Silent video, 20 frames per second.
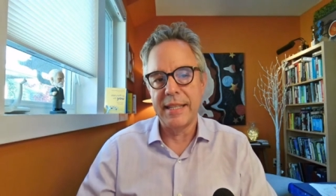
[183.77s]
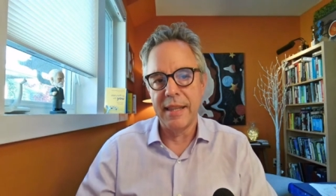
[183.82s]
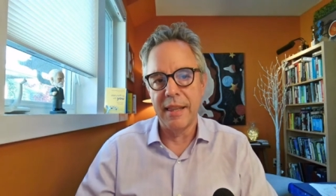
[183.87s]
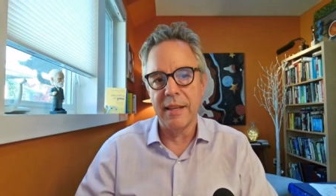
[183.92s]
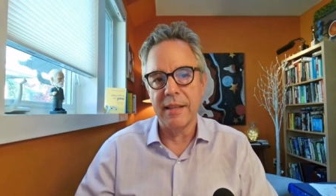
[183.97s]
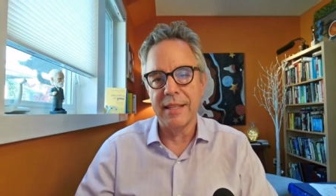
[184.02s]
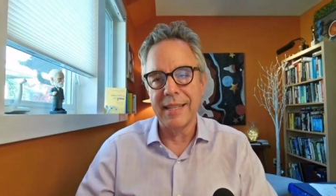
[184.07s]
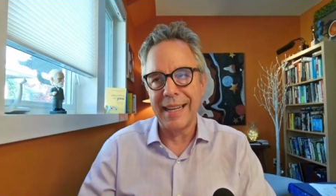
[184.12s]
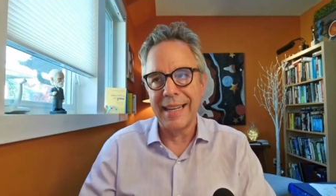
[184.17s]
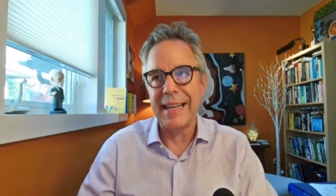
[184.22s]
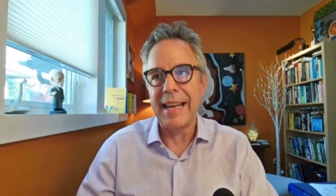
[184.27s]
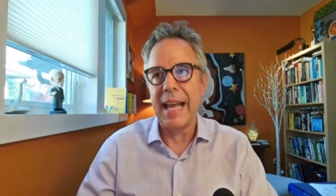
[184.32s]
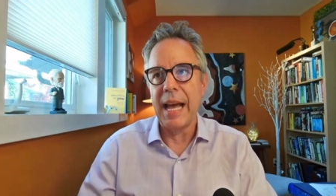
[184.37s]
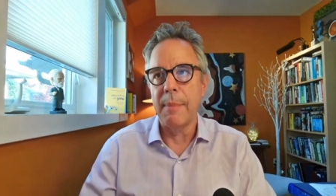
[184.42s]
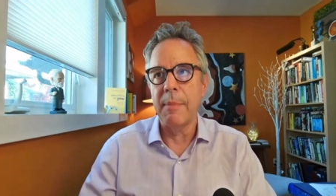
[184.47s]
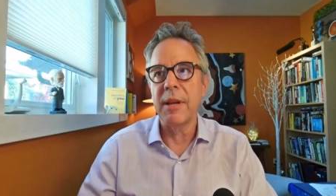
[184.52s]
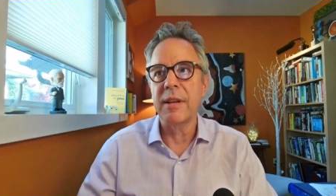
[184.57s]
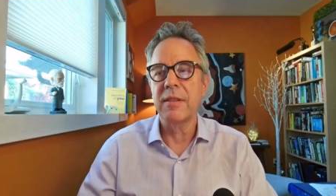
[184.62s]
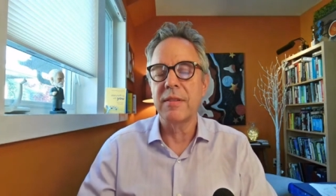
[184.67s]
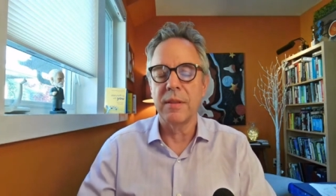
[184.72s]
the
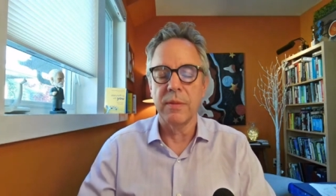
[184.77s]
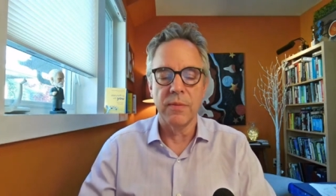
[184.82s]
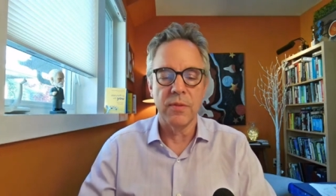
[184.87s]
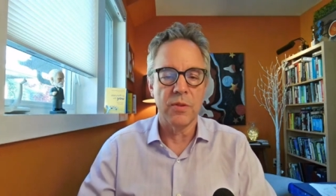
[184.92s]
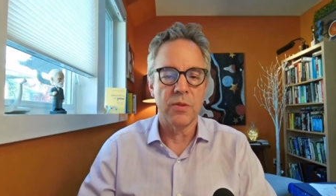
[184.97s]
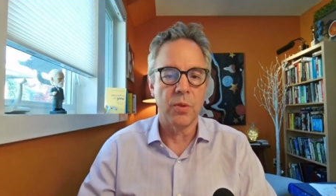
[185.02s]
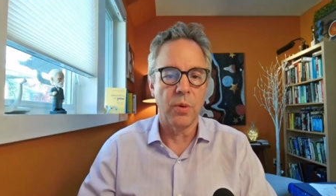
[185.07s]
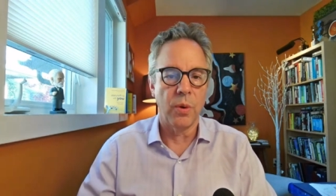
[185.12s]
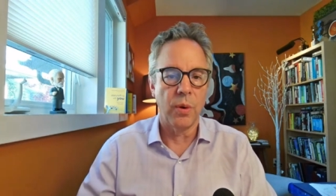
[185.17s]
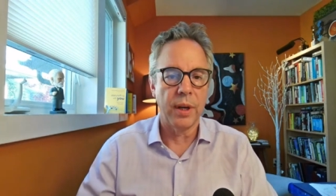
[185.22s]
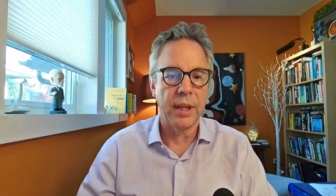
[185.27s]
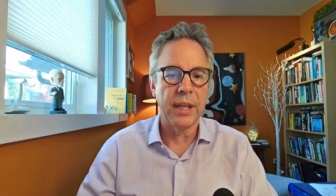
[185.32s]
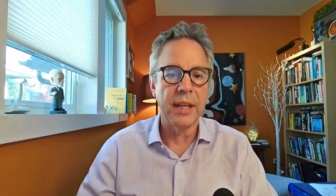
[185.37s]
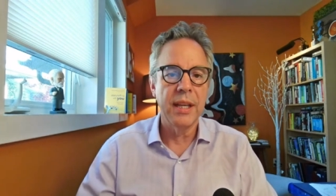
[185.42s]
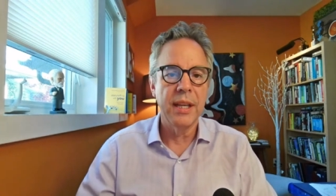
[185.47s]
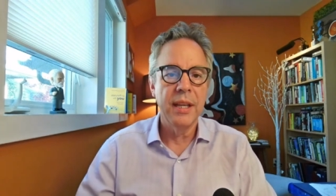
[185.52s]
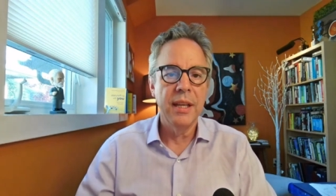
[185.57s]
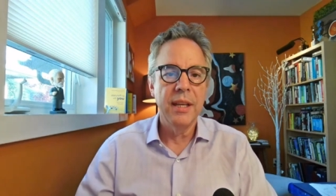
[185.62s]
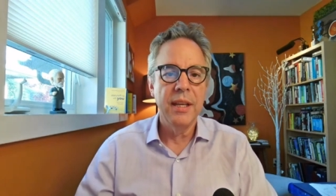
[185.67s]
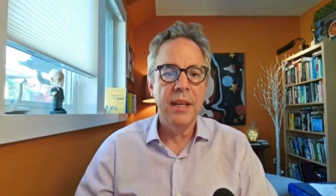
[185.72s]
dynamics of story
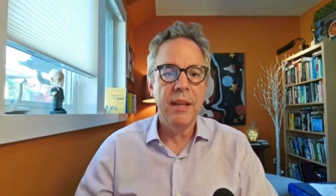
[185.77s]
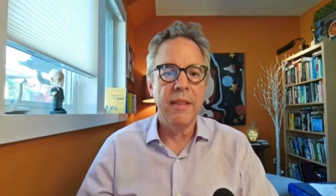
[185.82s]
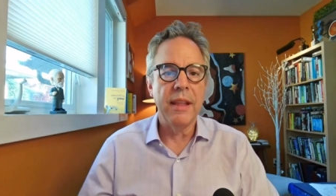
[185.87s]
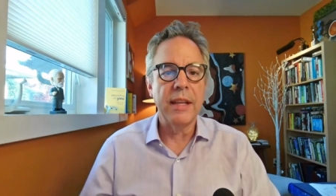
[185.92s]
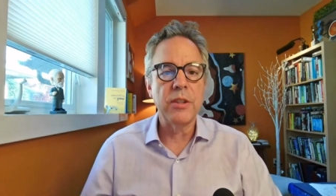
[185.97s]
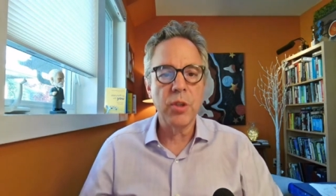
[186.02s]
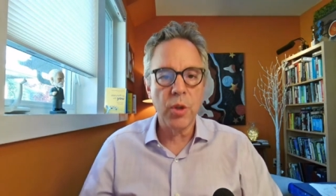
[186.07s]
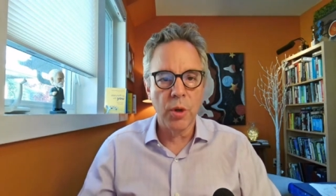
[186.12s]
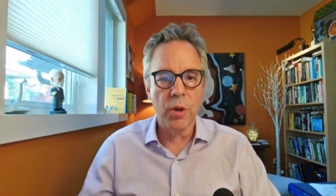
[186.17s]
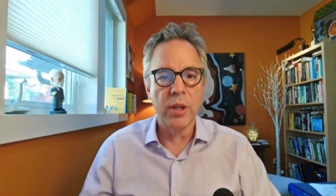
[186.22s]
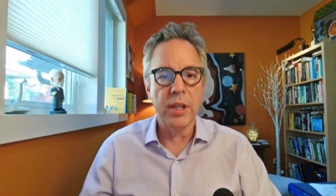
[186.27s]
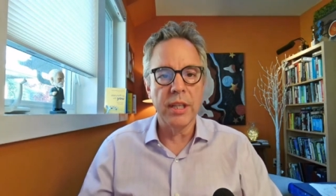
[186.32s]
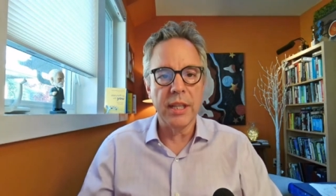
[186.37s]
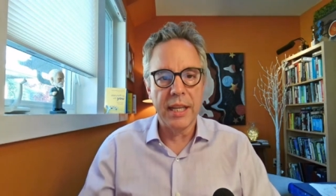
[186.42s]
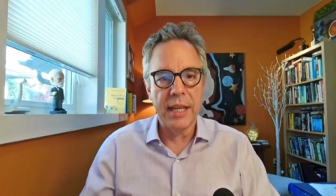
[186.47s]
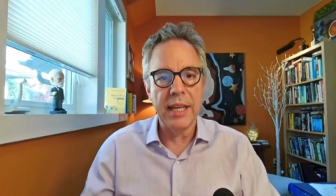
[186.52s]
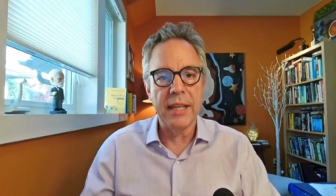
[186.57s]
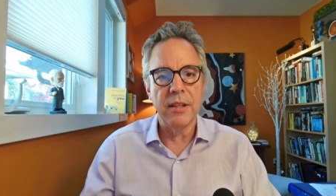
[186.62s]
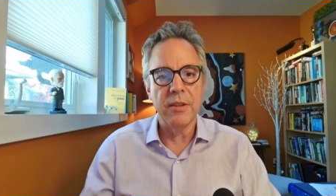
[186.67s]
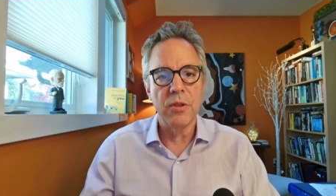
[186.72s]
that turn it
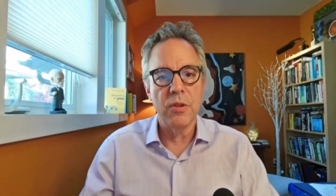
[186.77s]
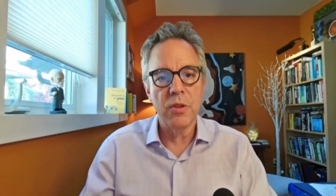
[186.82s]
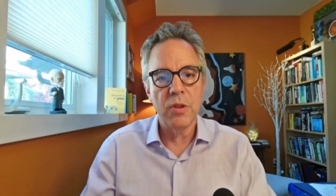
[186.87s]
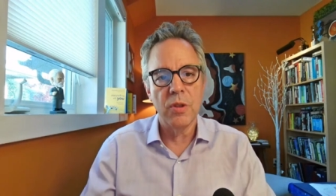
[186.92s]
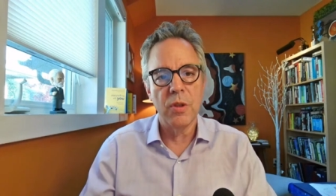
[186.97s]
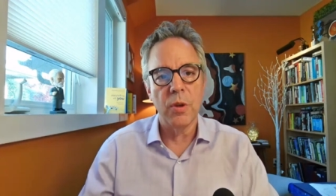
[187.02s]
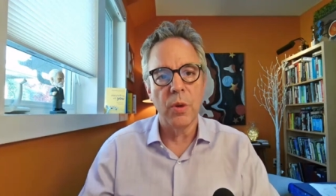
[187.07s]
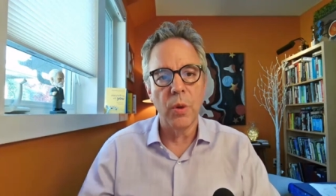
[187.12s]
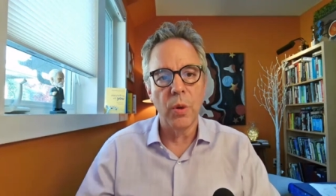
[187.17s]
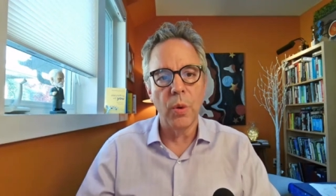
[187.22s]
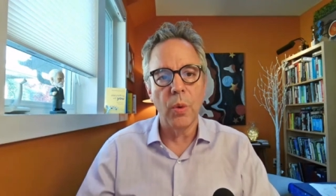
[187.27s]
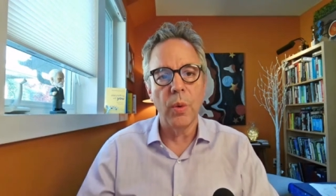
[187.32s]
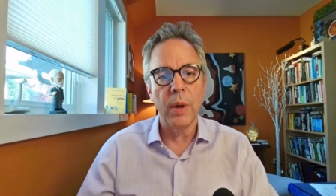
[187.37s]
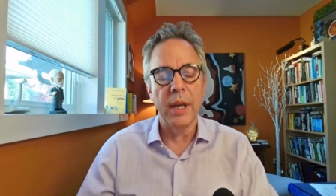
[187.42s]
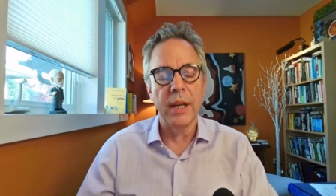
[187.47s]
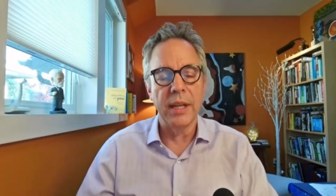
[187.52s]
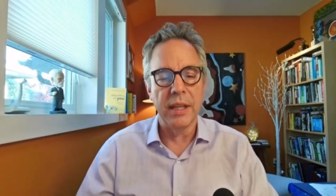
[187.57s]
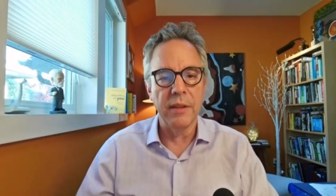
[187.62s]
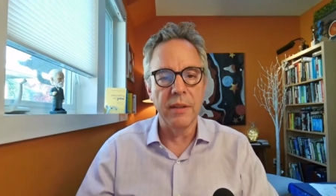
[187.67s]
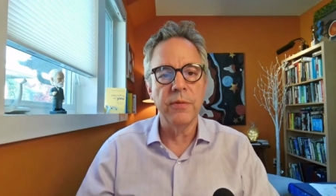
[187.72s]
into
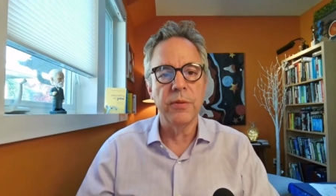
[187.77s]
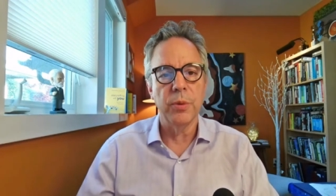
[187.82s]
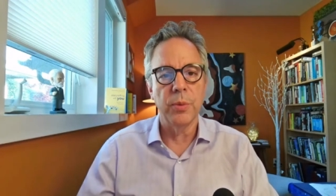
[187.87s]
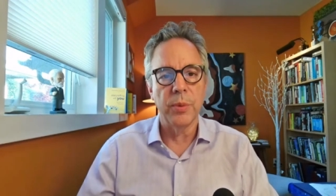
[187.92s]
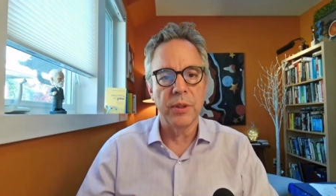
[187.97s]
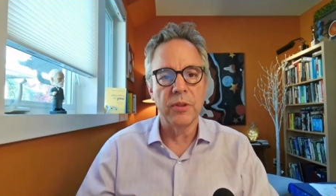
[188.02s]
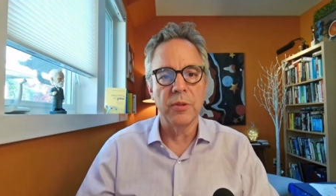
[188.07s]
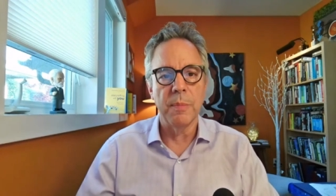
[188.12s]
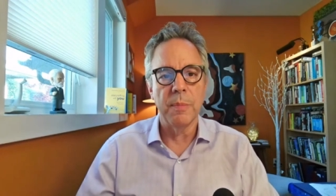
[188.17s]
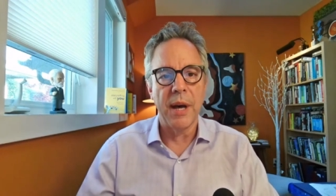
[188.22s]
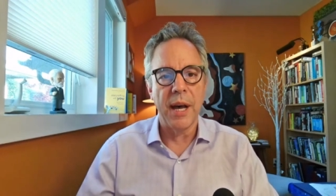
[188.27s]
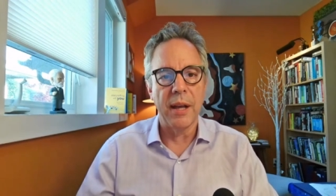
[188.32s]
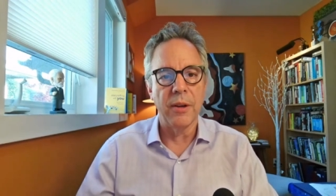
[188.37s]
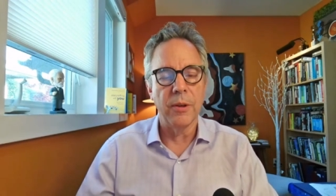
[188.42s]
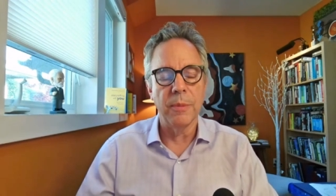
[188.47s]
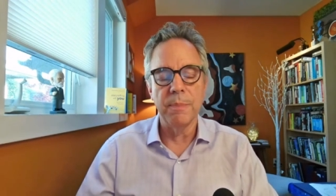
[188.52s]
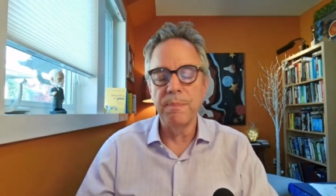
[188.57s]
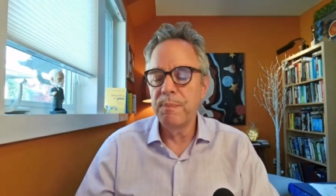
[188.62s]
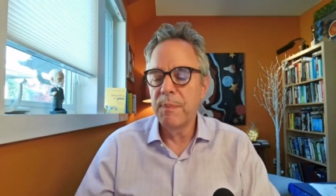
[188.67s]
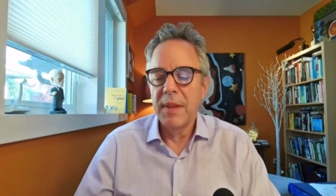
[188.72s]
an influence
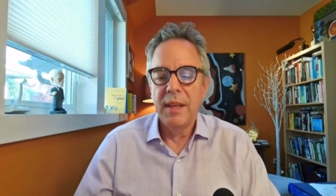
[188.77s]
model